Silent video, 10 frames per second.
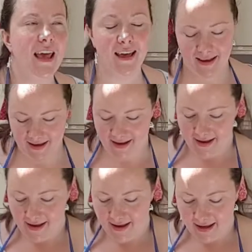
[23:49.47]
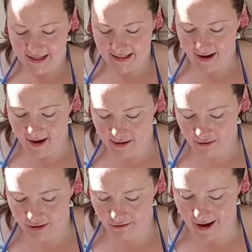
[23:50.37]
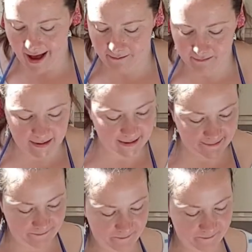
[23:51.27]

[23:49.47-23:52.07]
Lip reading: think is 100 grams?